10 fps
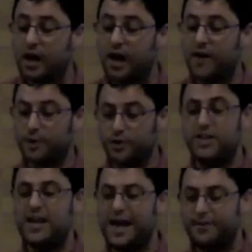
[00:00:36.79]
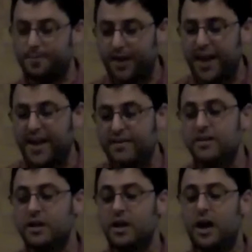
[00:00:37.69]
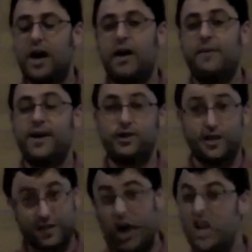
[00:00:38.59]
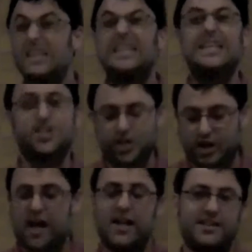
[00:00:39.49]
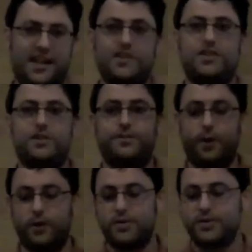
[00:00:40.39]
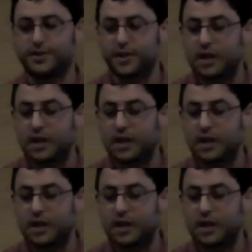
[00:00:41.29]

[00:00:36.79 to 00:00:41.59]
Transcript: You need to have a plan, and you need to unleash your content to your folks.